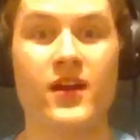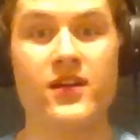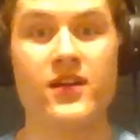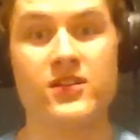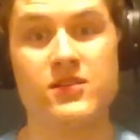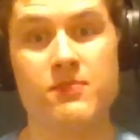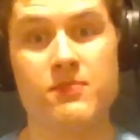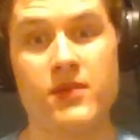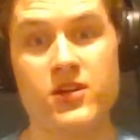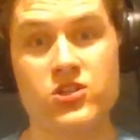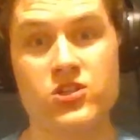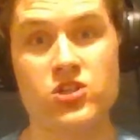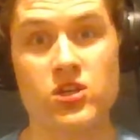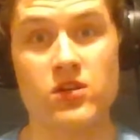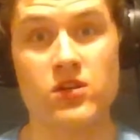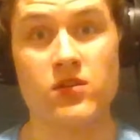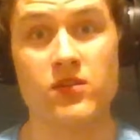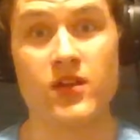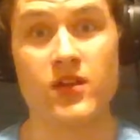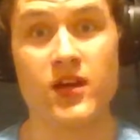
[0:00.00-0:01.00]
to
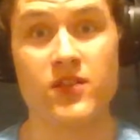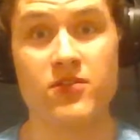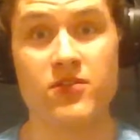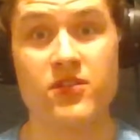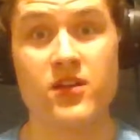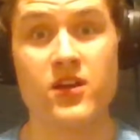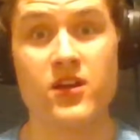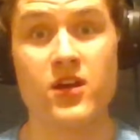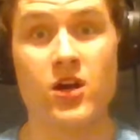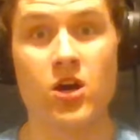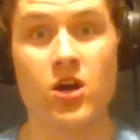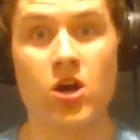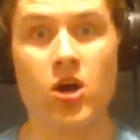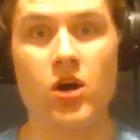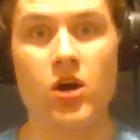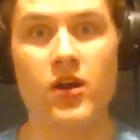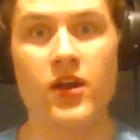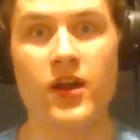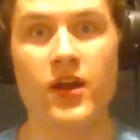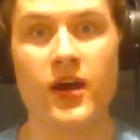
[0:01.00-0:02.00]
mention that the
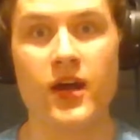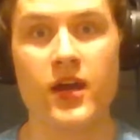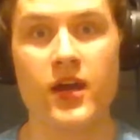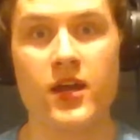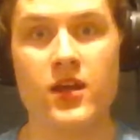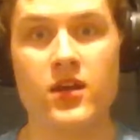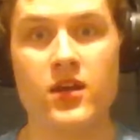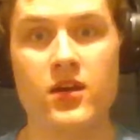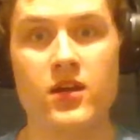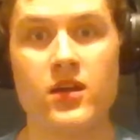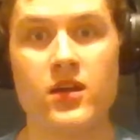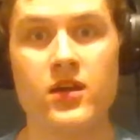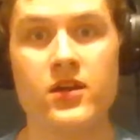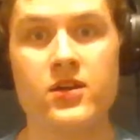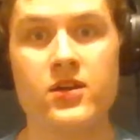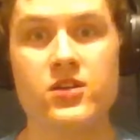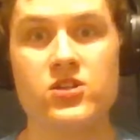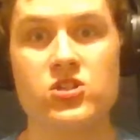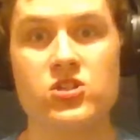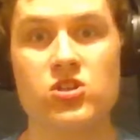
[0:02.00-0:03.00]
Haunted Hike
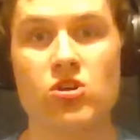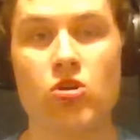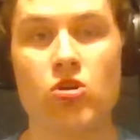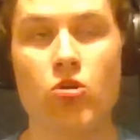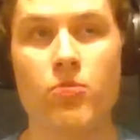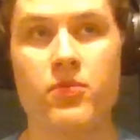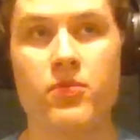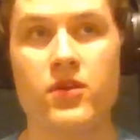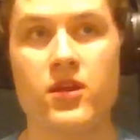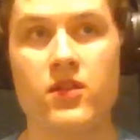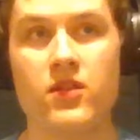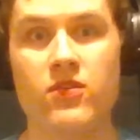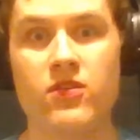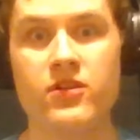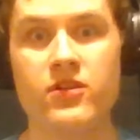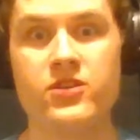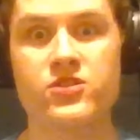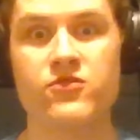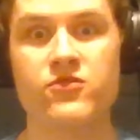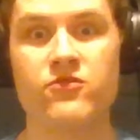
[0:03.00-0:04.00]
is opening
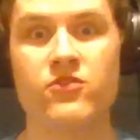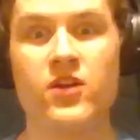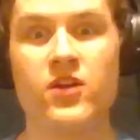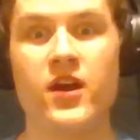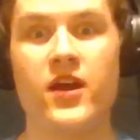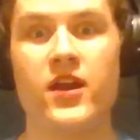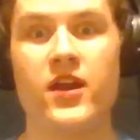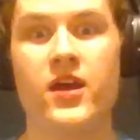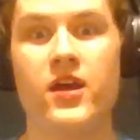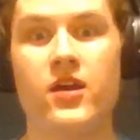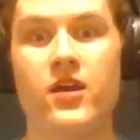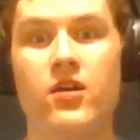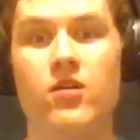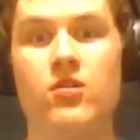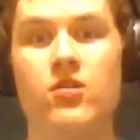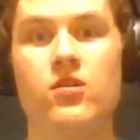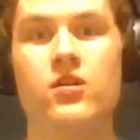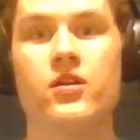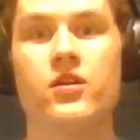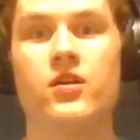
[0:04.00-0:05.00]
this Friday
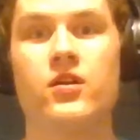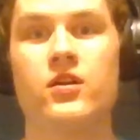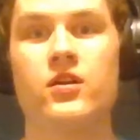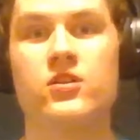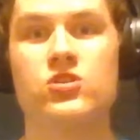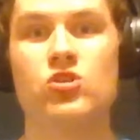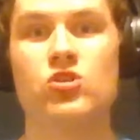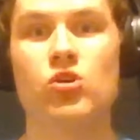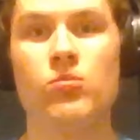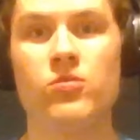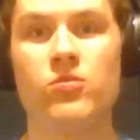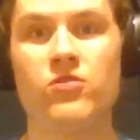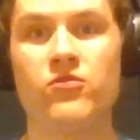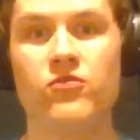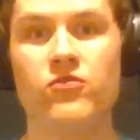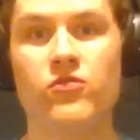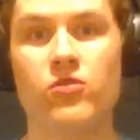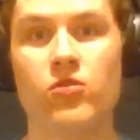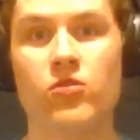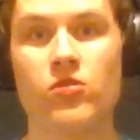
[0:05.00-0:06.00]
on October
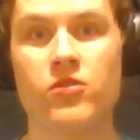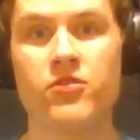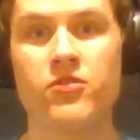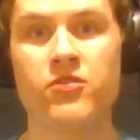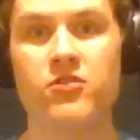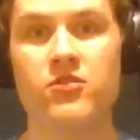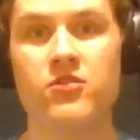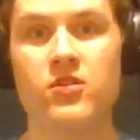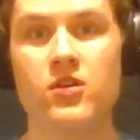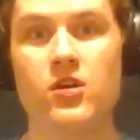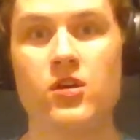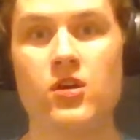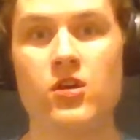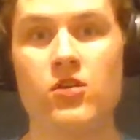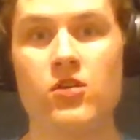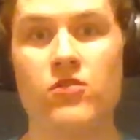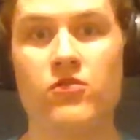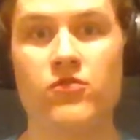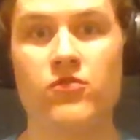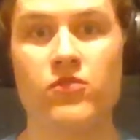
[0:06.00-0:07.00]
4th
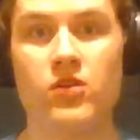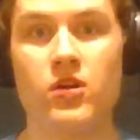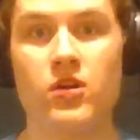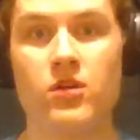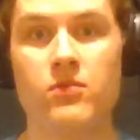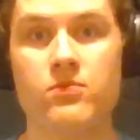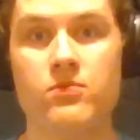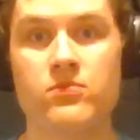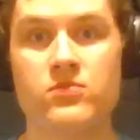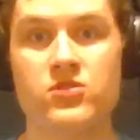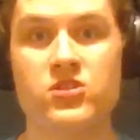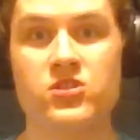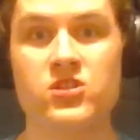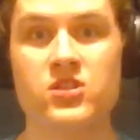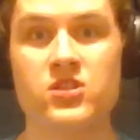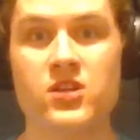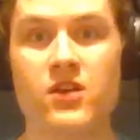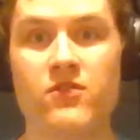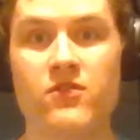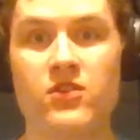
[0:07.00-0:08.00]
from
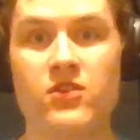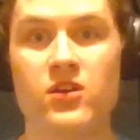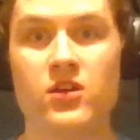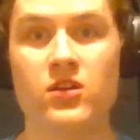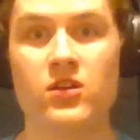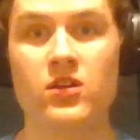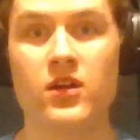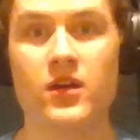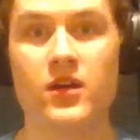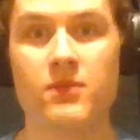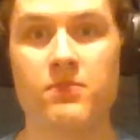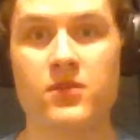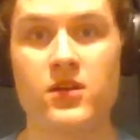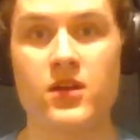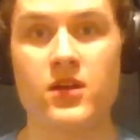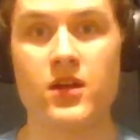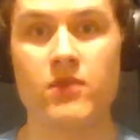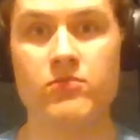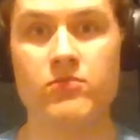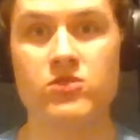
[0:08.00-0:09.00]
7 o'clock
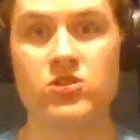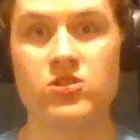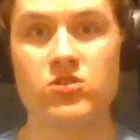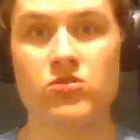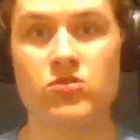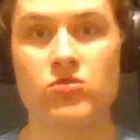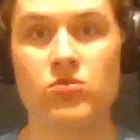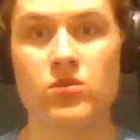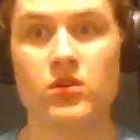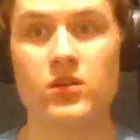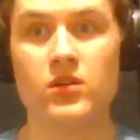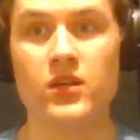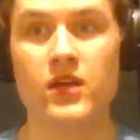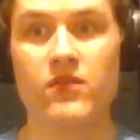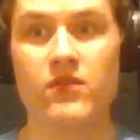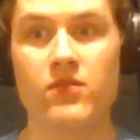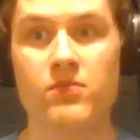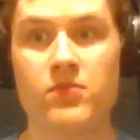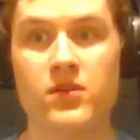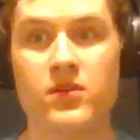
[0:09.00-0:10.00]
p.m. to
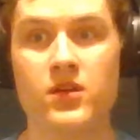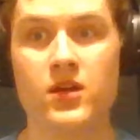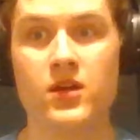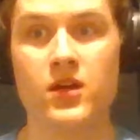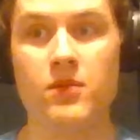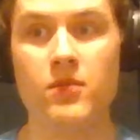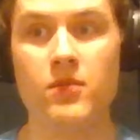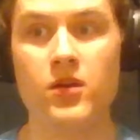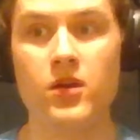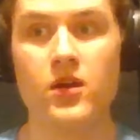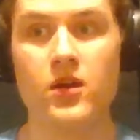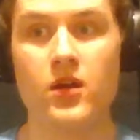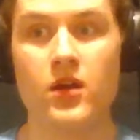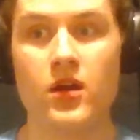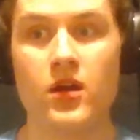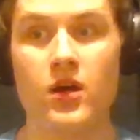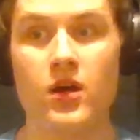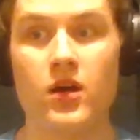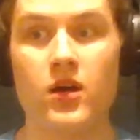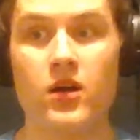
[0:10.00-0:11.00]
11 p.m.
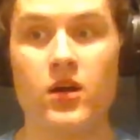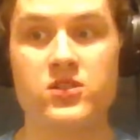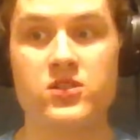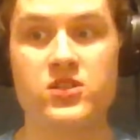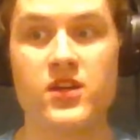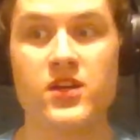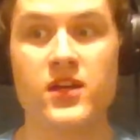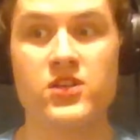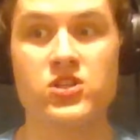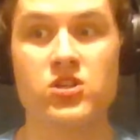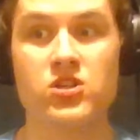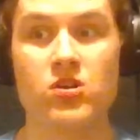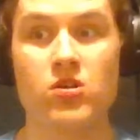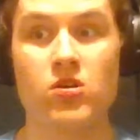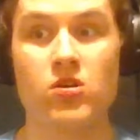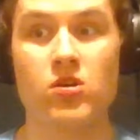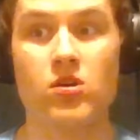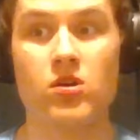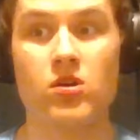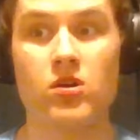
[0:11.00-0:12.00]
Uh, dates
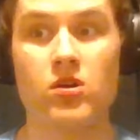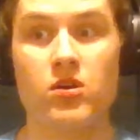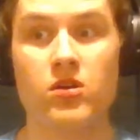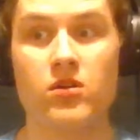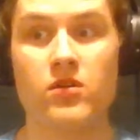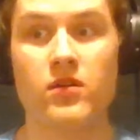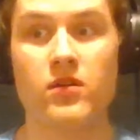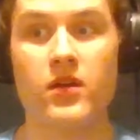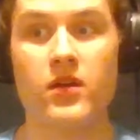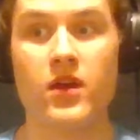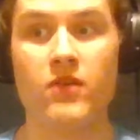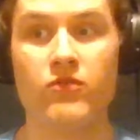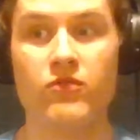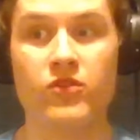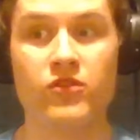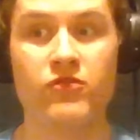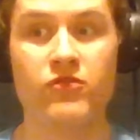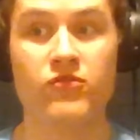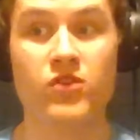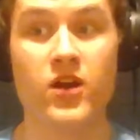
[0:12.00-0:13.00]
are every
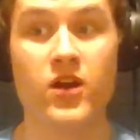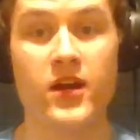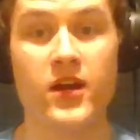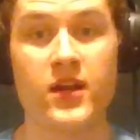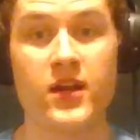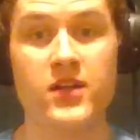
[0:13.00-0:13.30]
Friday and